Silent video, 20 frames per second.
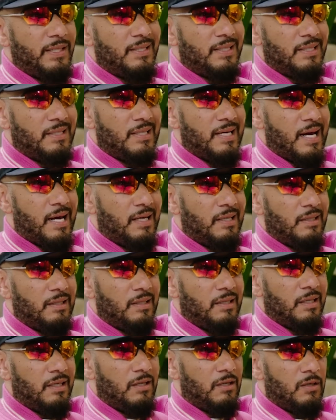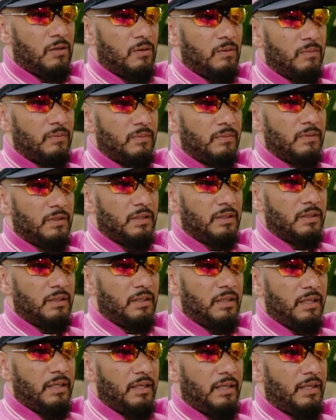did that, and um,
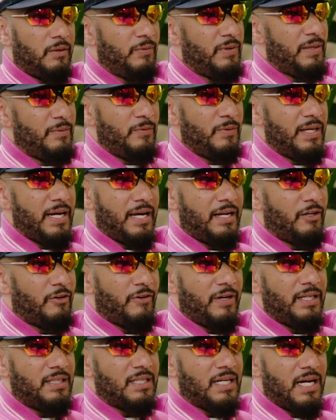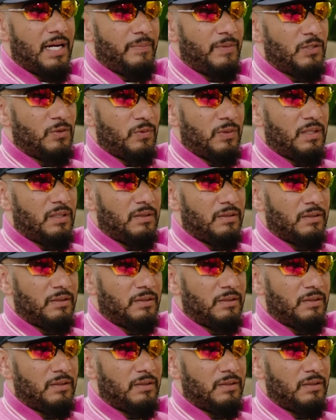and we we had a great time as well.